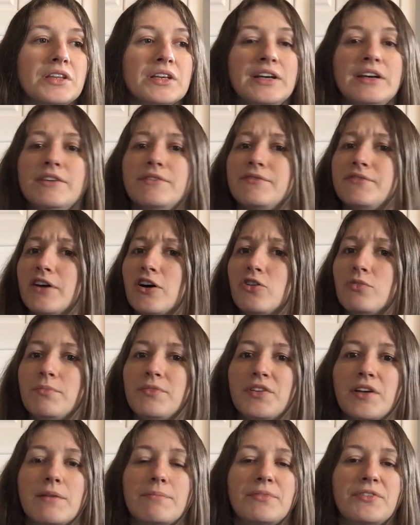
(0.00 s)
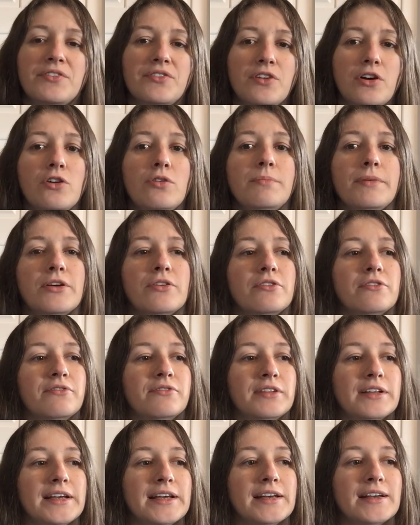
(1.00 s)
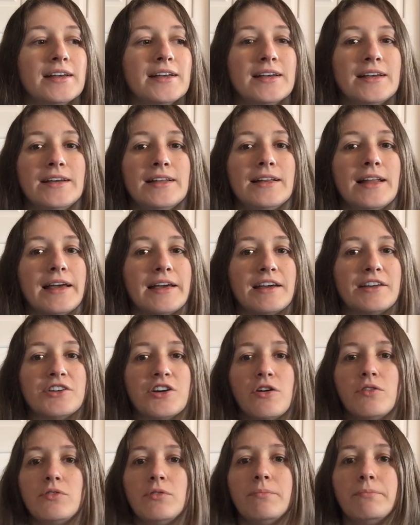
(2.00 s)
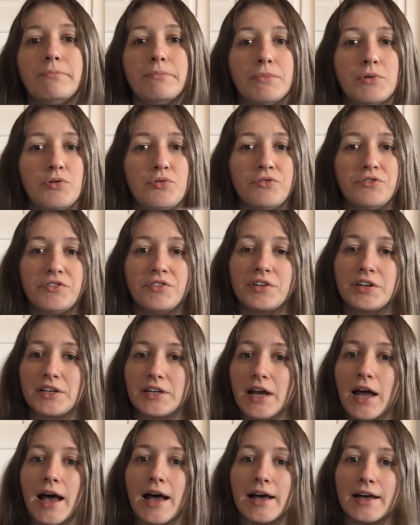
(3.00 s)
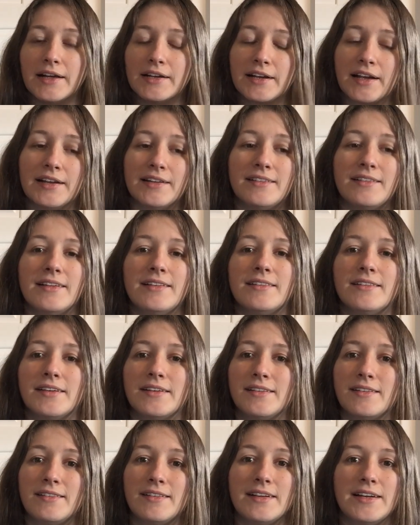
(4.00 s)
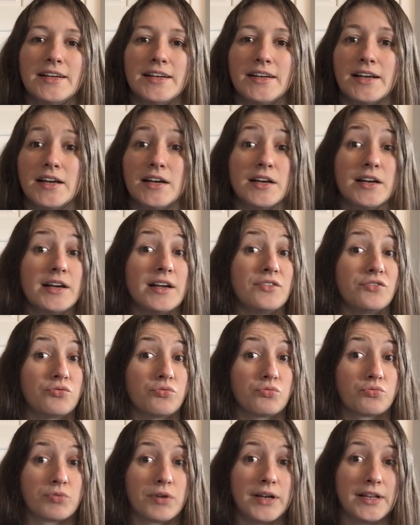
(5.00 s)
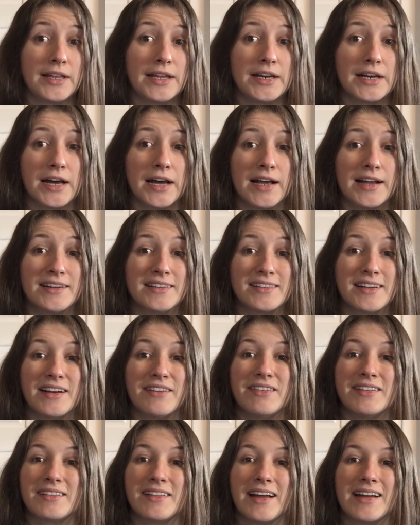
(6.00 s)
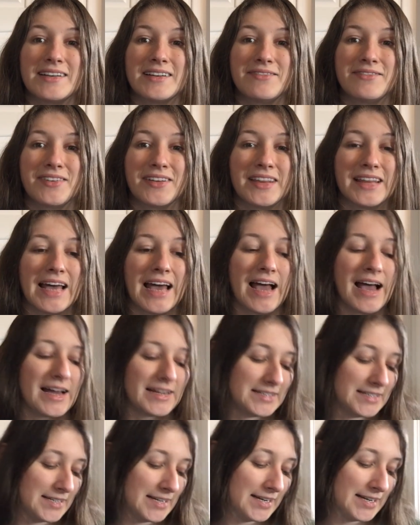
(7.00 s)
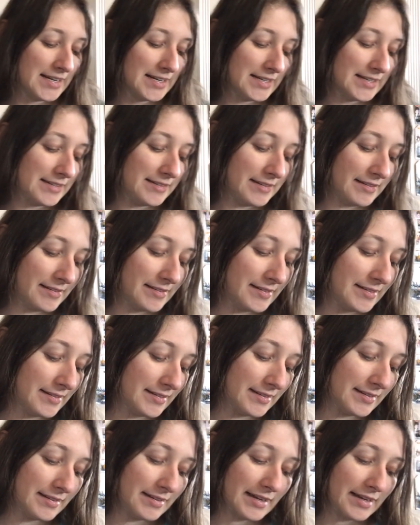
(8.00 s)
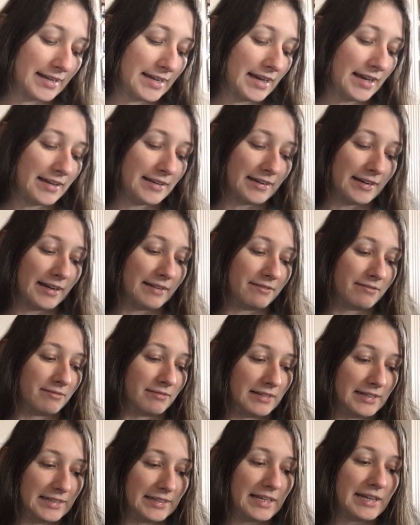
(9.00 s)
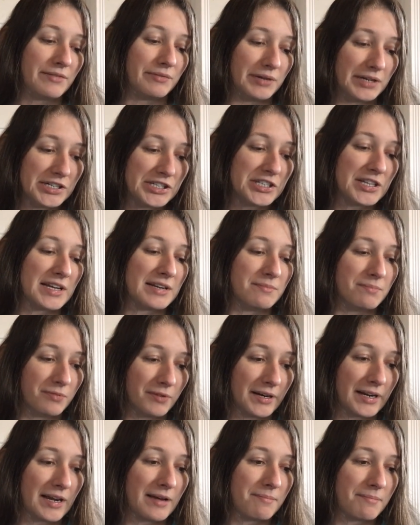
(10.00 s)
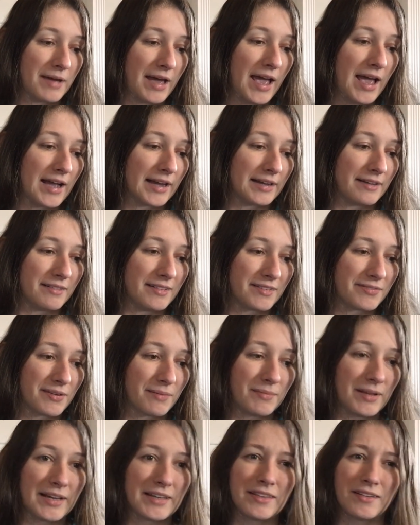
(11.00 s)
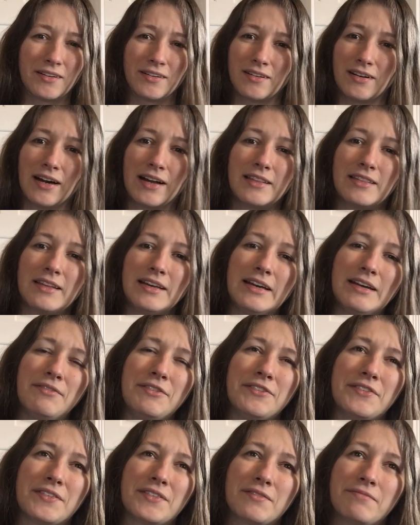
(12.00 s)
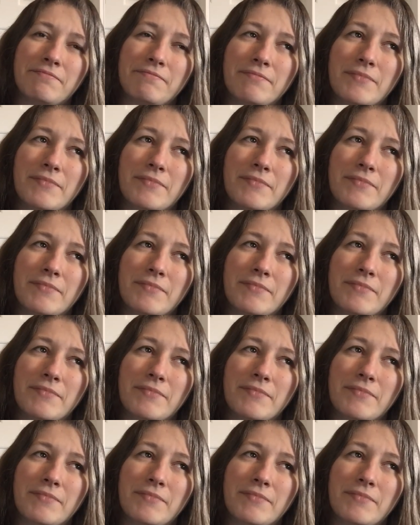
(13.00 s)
It foams up so beautifully, like a total mousse uh, consistency. It's really nice. I always liked it for that. Just, again, I really wish they'd bring it back. It was from, like, their, I think it was,